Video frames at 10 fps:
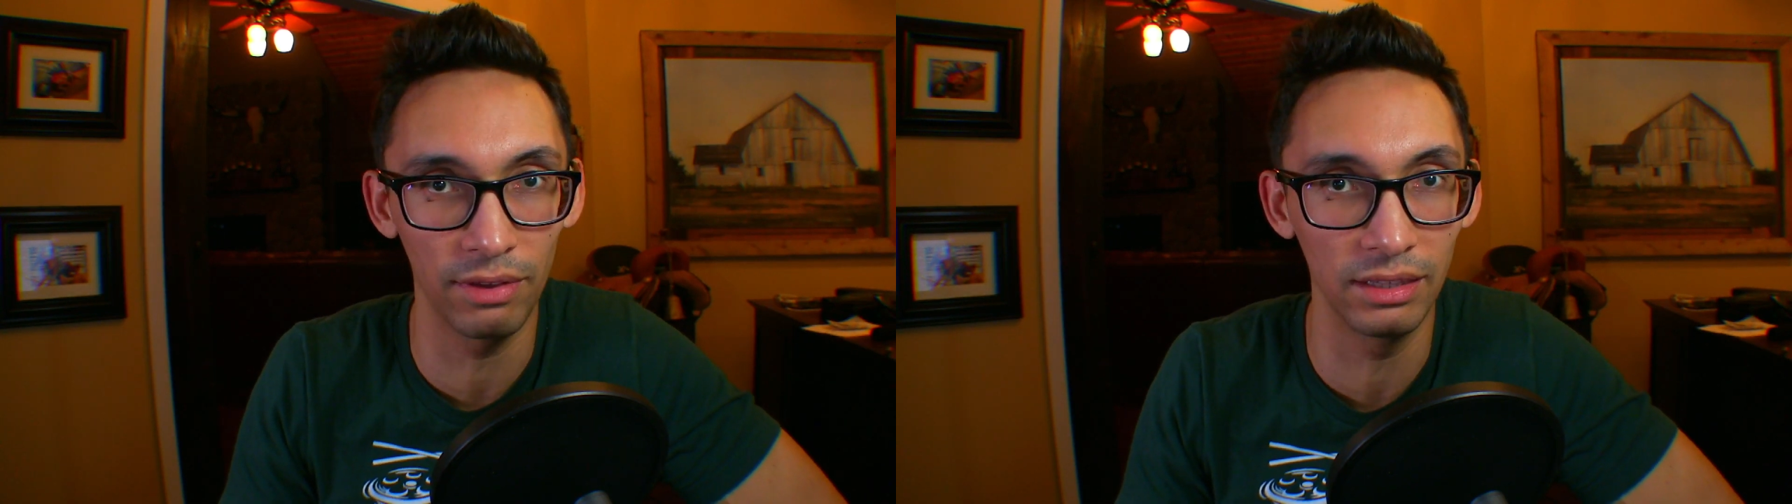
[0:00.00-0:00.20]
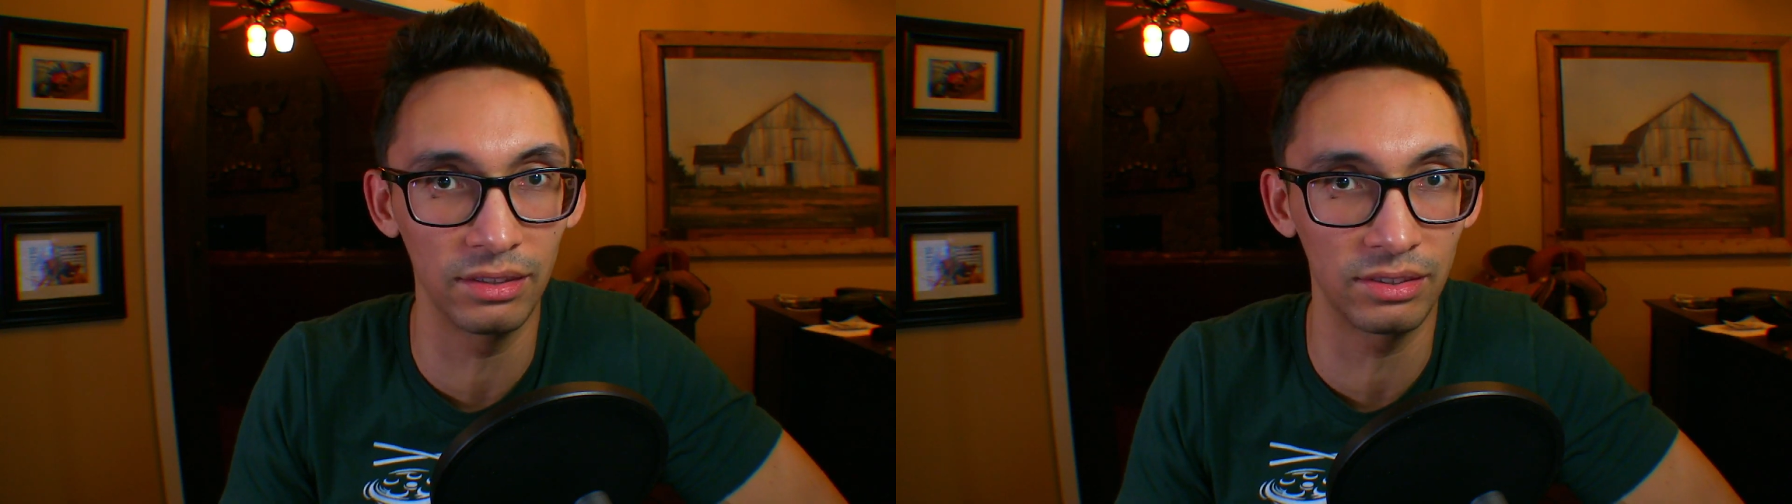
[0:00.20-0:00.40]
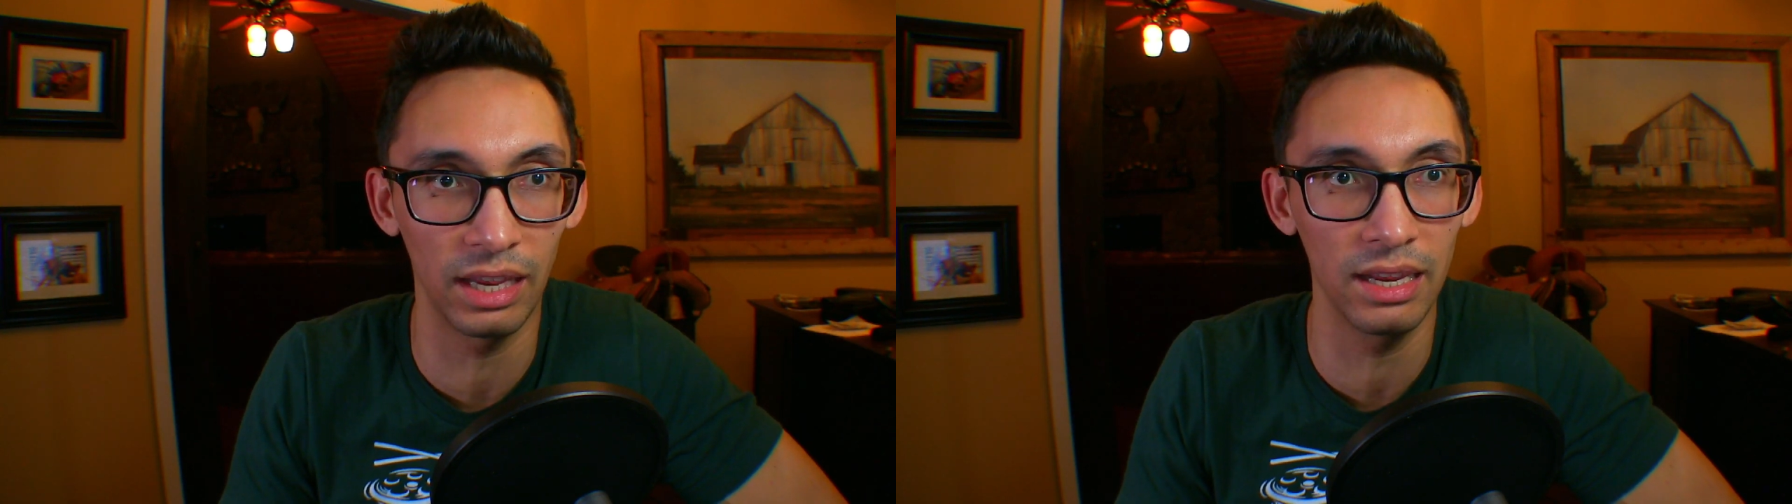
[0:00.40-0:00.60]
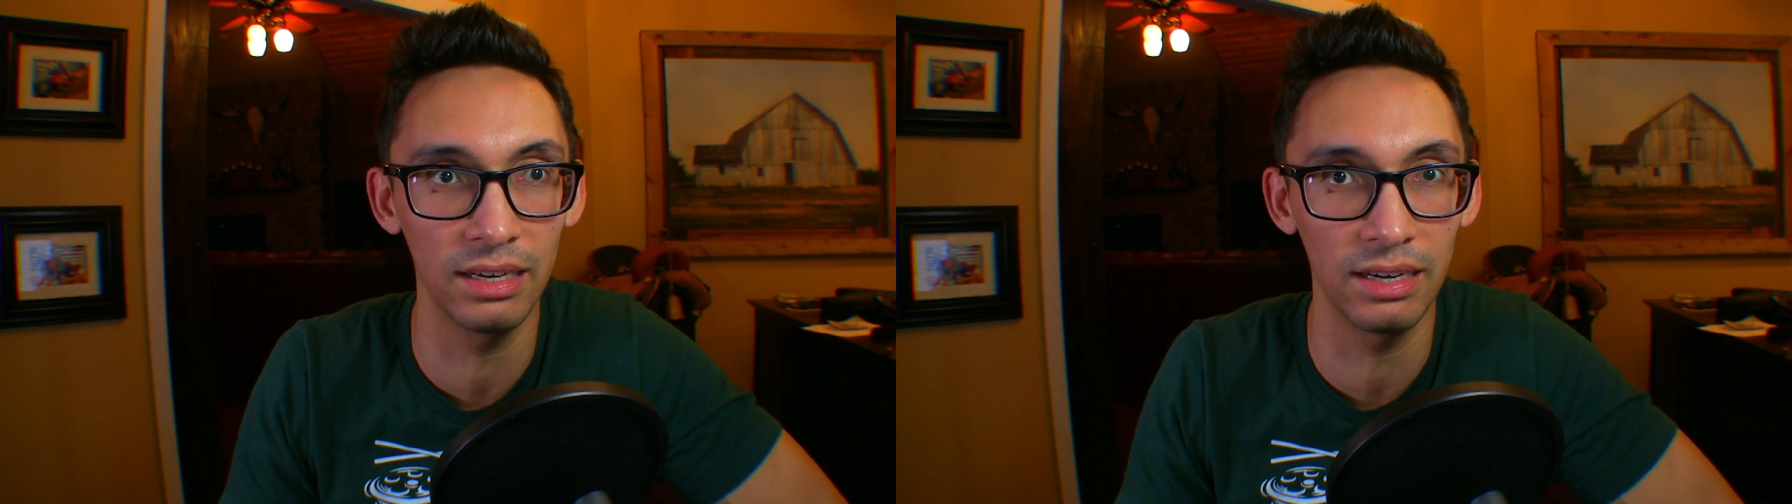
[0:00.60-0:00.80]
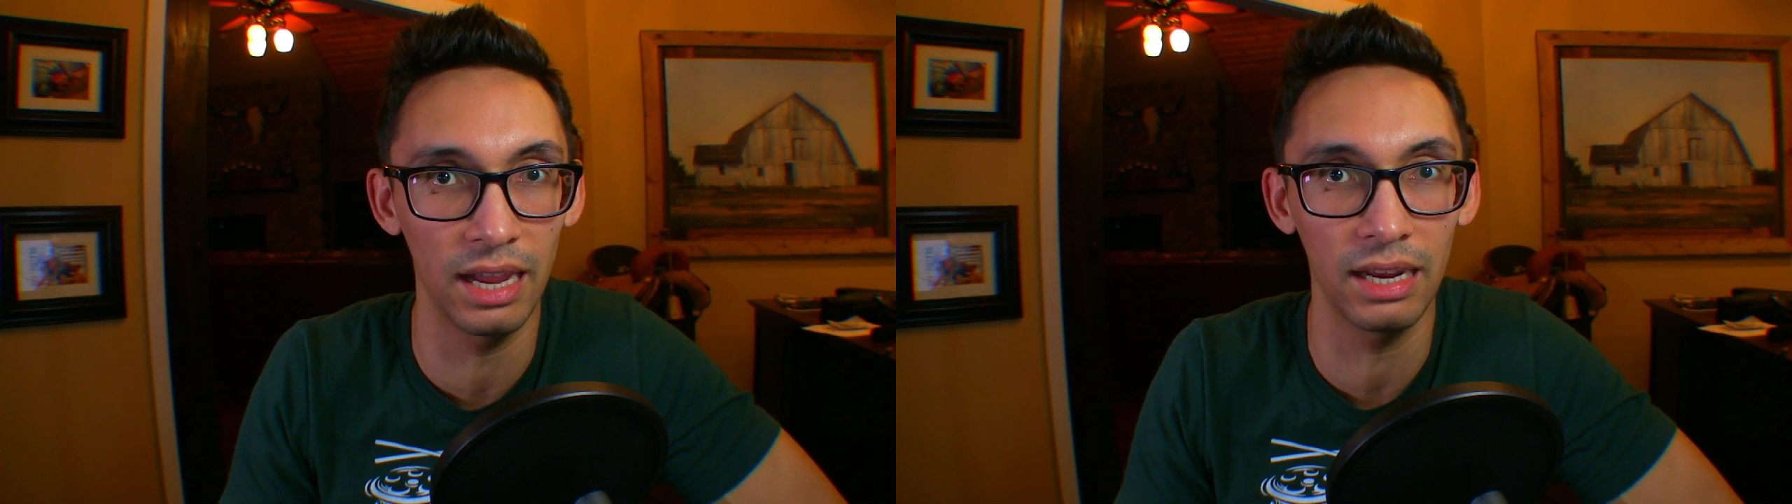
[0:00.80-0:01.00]

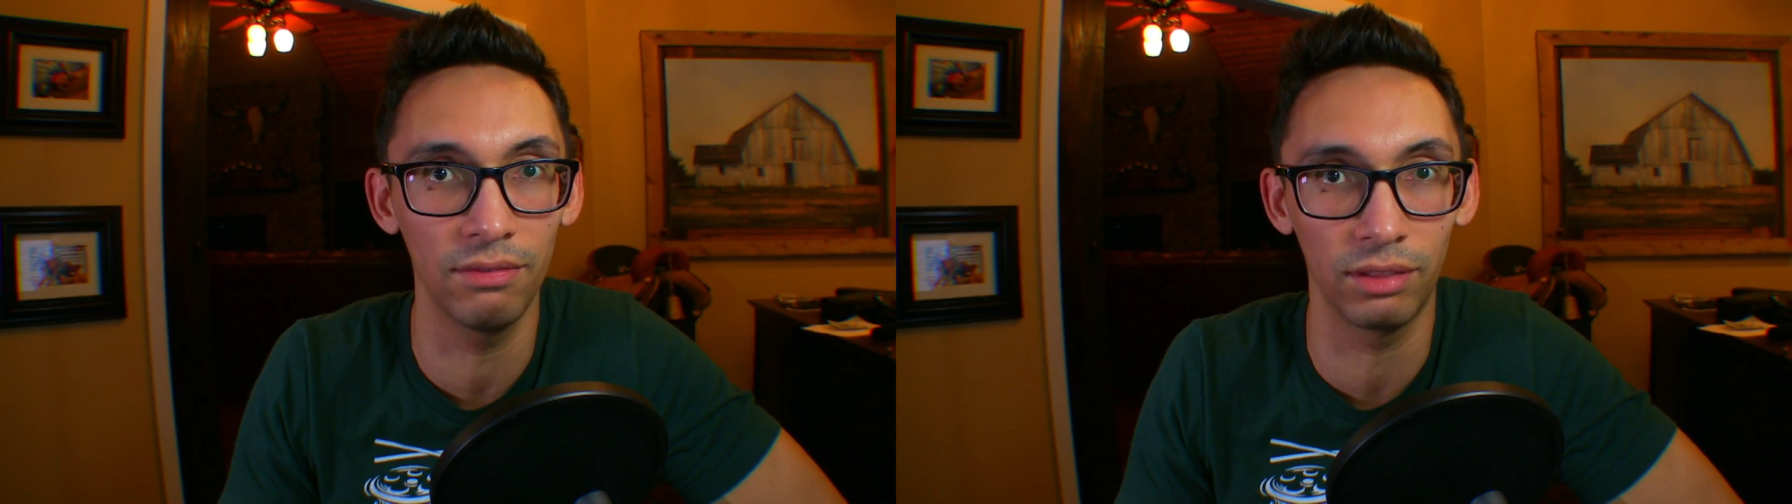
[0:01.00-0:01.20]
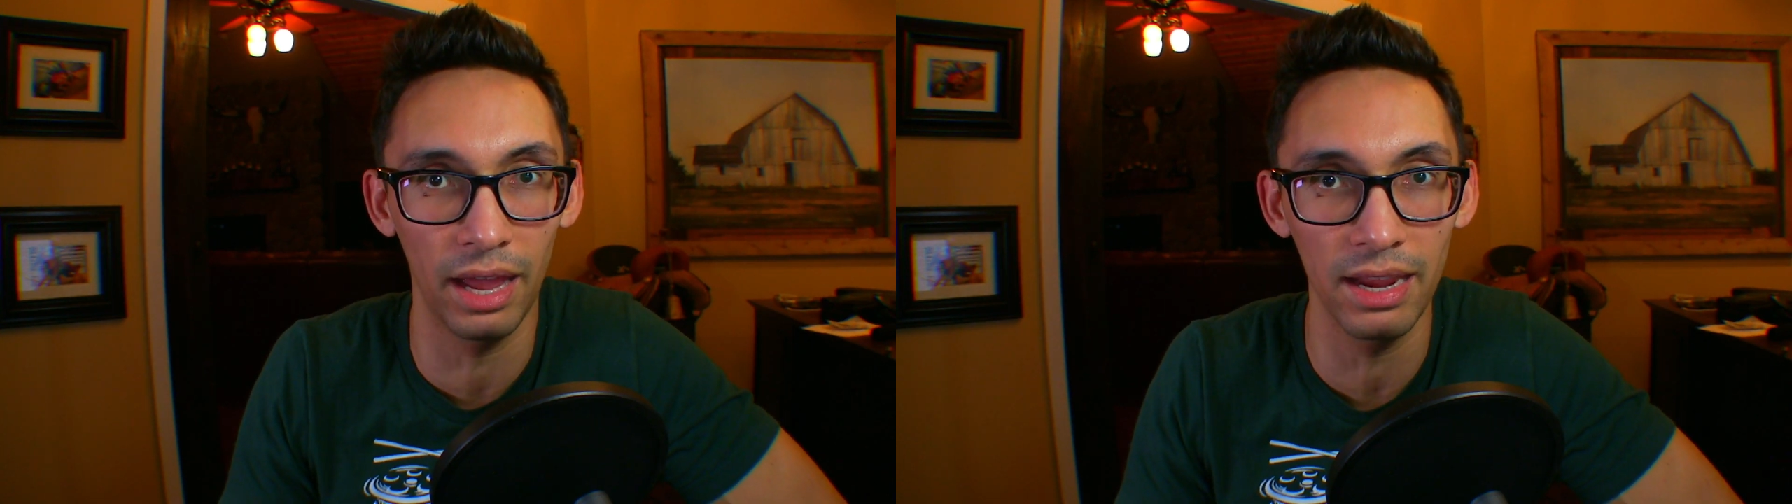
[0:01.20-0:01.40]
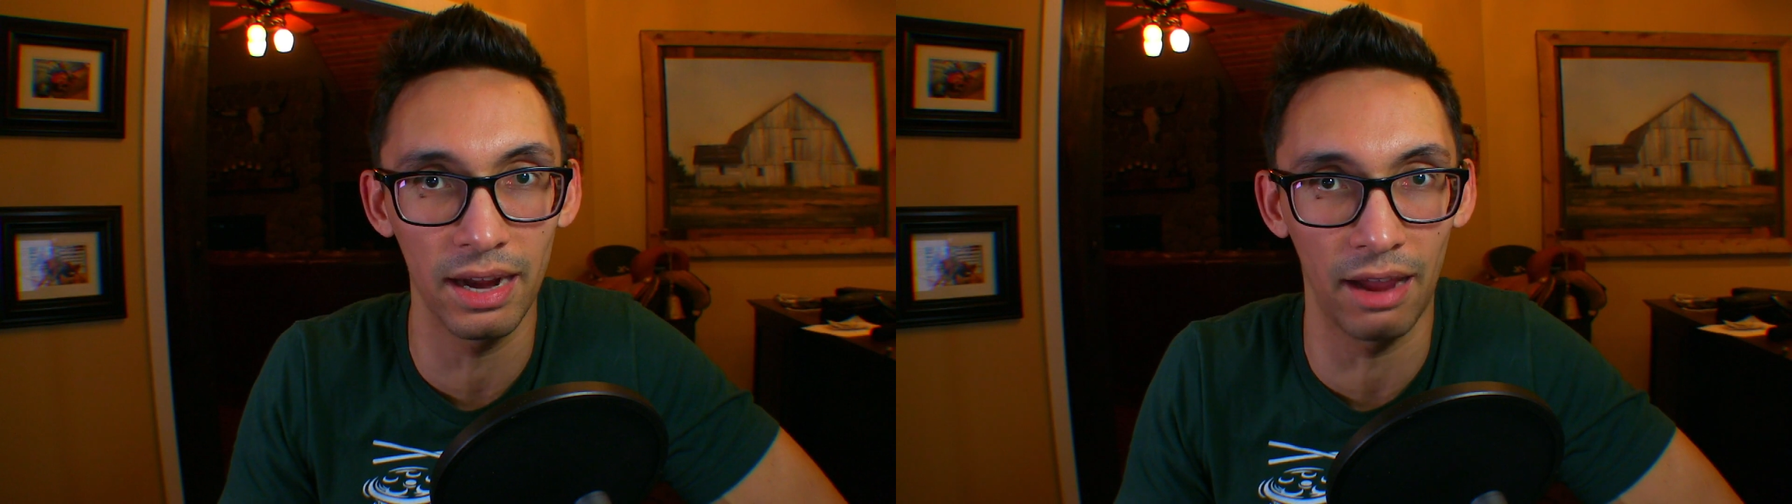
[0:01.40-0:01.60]
insane negative light